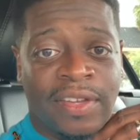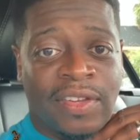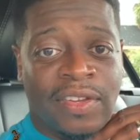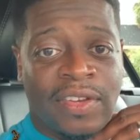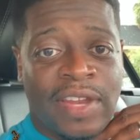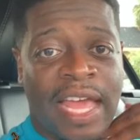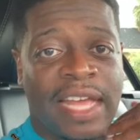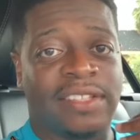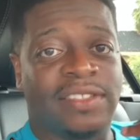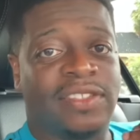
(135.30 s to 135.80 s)

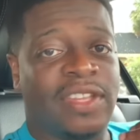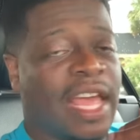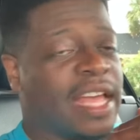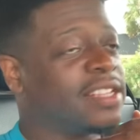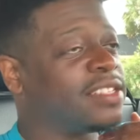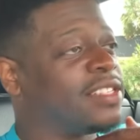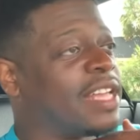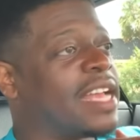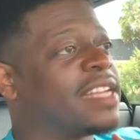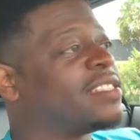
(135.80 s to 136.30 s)
That's
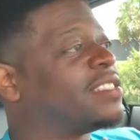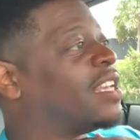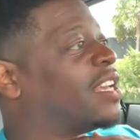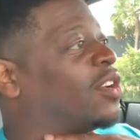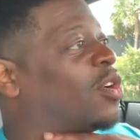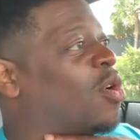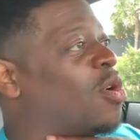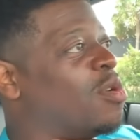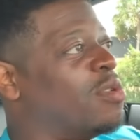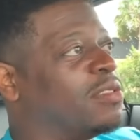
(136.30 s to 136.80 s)
that
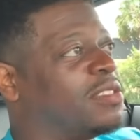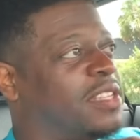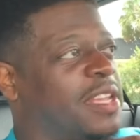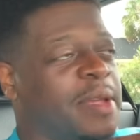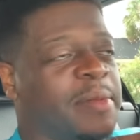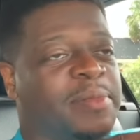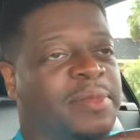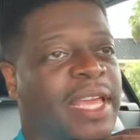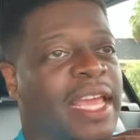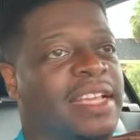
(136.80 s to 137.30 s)
old
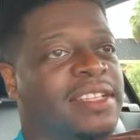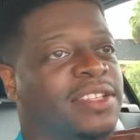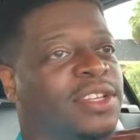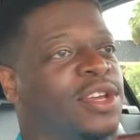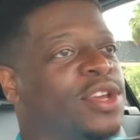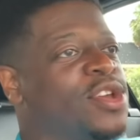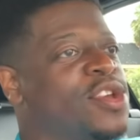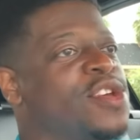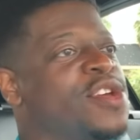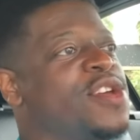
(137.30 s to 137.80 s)
temptation.
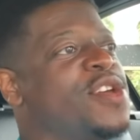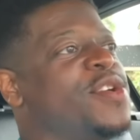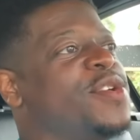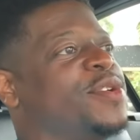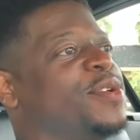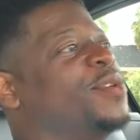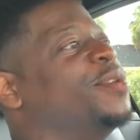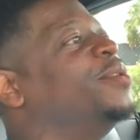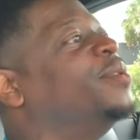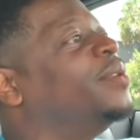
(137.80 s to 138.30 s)

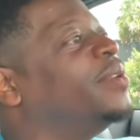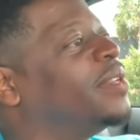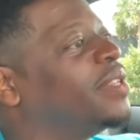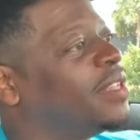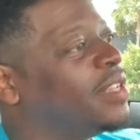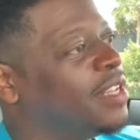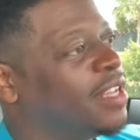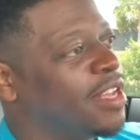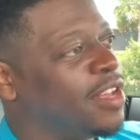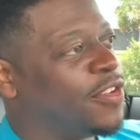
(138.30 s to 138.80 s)

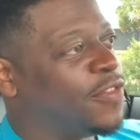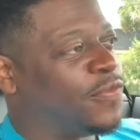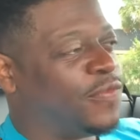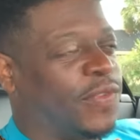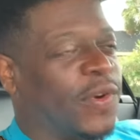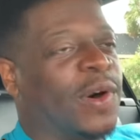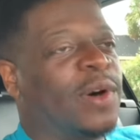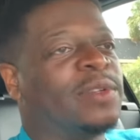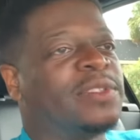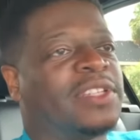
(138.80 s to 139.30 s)

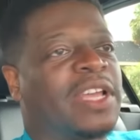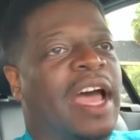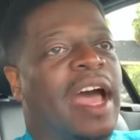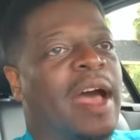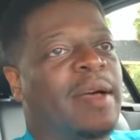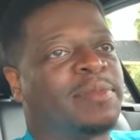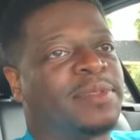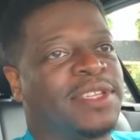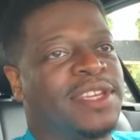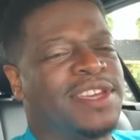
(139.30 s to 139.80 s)
Full
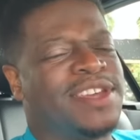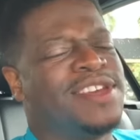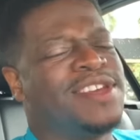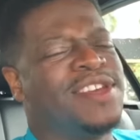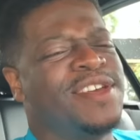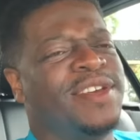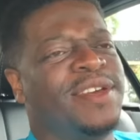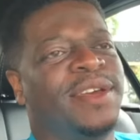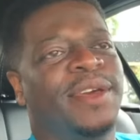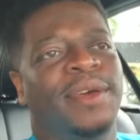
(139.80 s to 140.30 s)
tops.
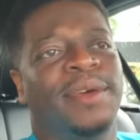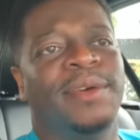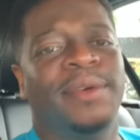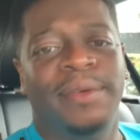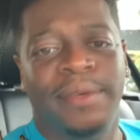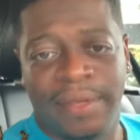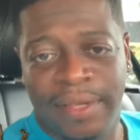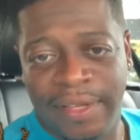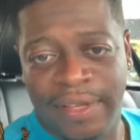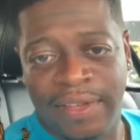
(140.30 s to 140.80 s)

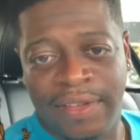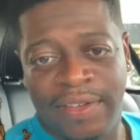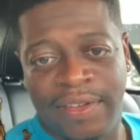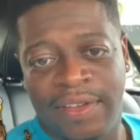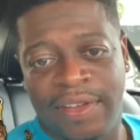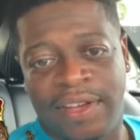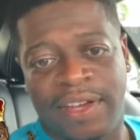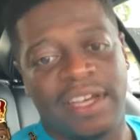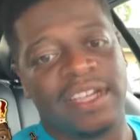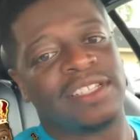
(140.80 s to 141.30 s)

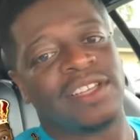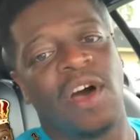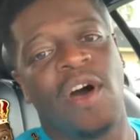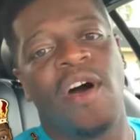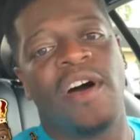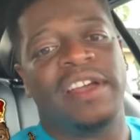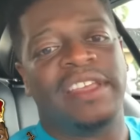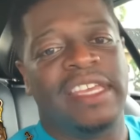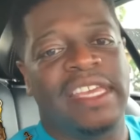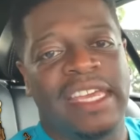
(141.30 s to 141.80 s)
Cause
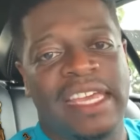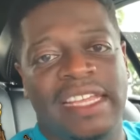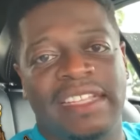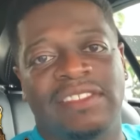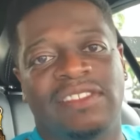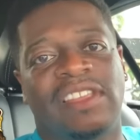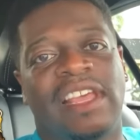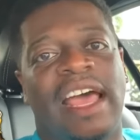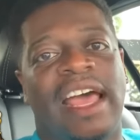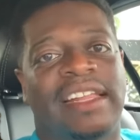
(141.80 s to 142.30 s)
all your
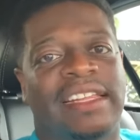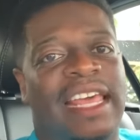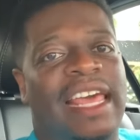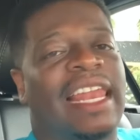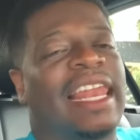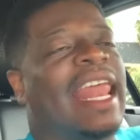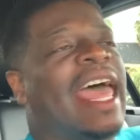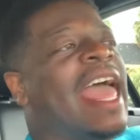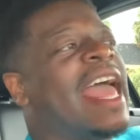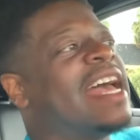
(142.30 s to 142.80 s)
inside, that
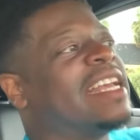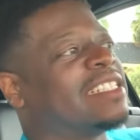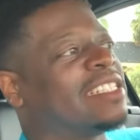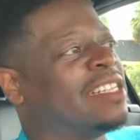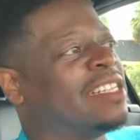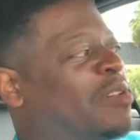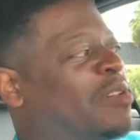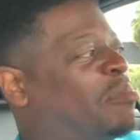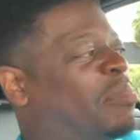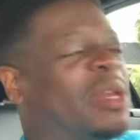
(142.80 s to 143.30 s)
last
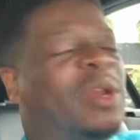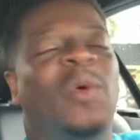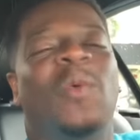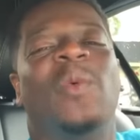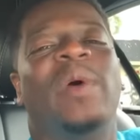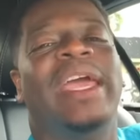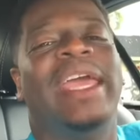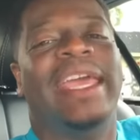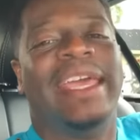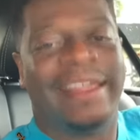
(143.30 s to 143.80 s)
bit of
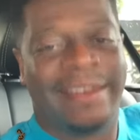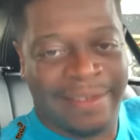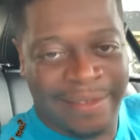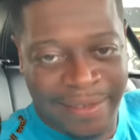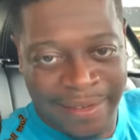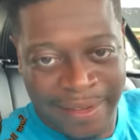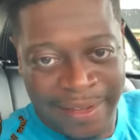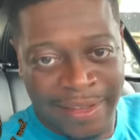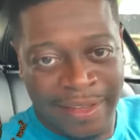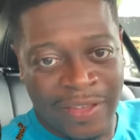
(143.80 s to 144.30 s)
wind
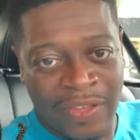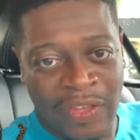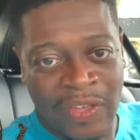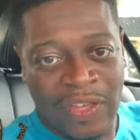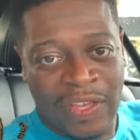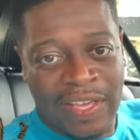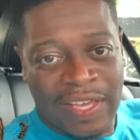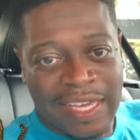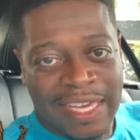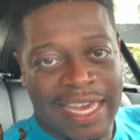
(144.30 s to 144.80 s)

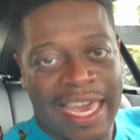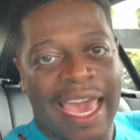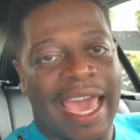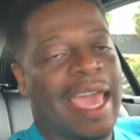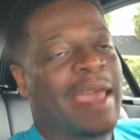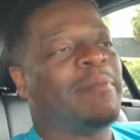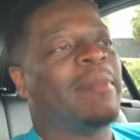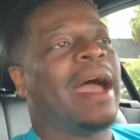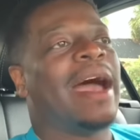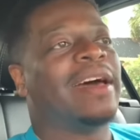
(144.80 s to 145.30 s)

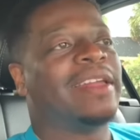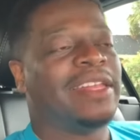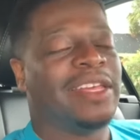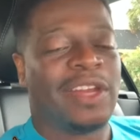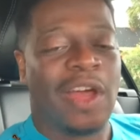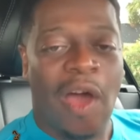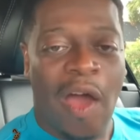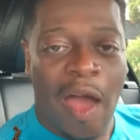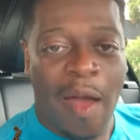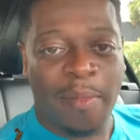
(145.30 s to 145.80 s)
came out in
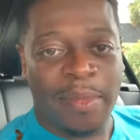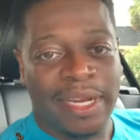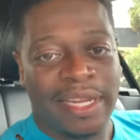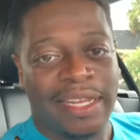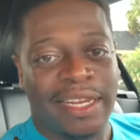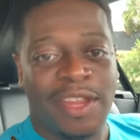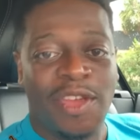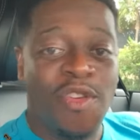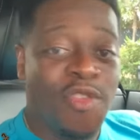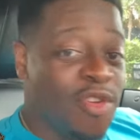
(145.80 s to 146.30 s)

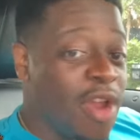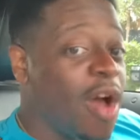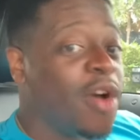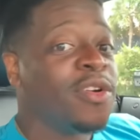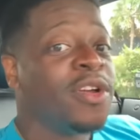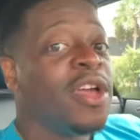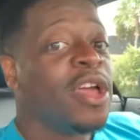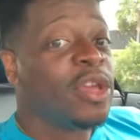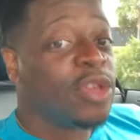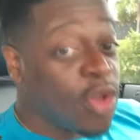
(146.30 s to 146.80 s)
harmony. You know
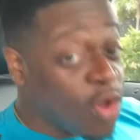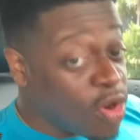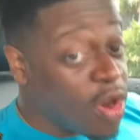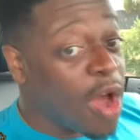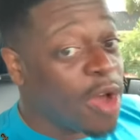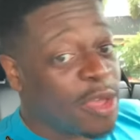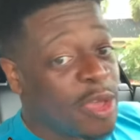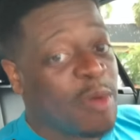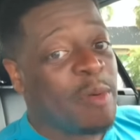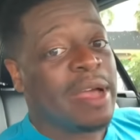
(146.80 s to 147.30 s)

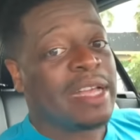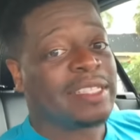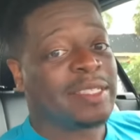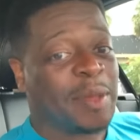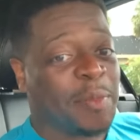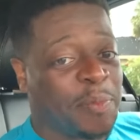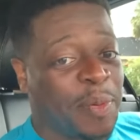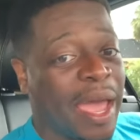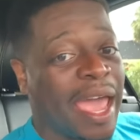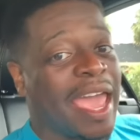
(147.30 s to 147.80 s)
you in
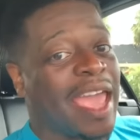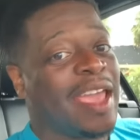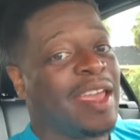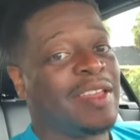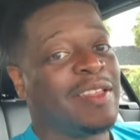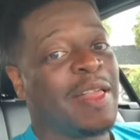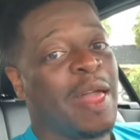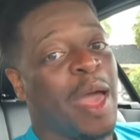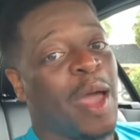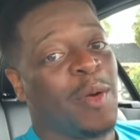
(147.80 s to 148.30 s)
some
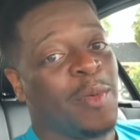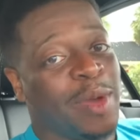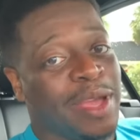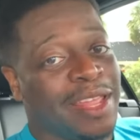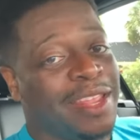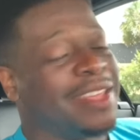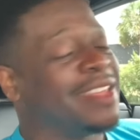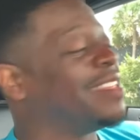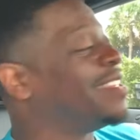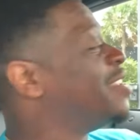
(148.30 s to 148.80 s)
pain
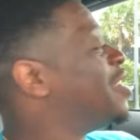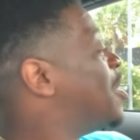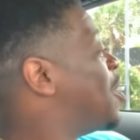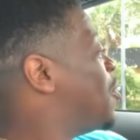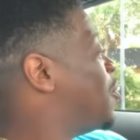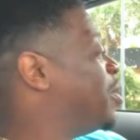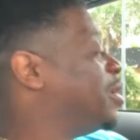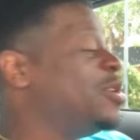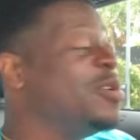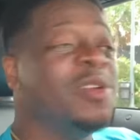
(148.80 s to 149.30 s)

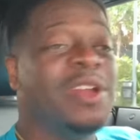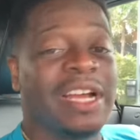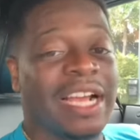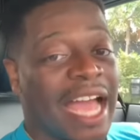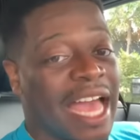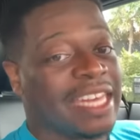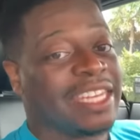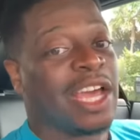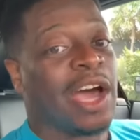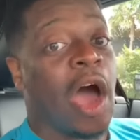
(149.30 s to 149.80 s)
when you done
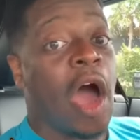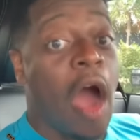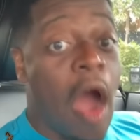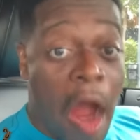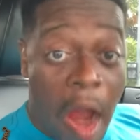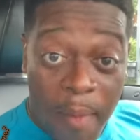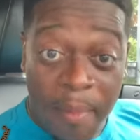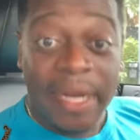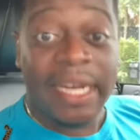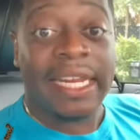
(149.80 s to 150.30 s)
got the
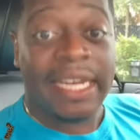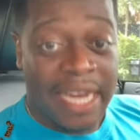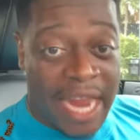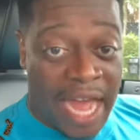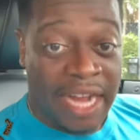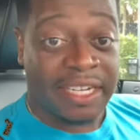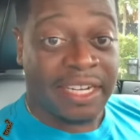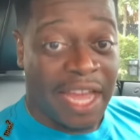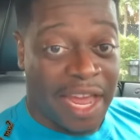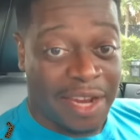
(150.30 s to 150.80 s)
harmony
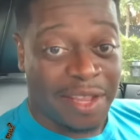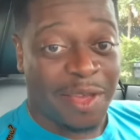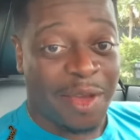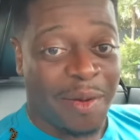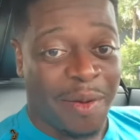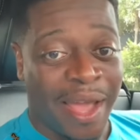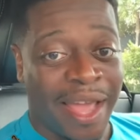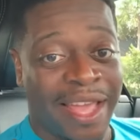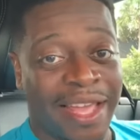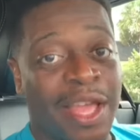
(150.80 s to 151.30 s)
knocked out of
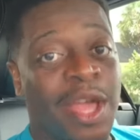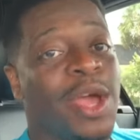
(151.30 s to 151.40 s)
your ass.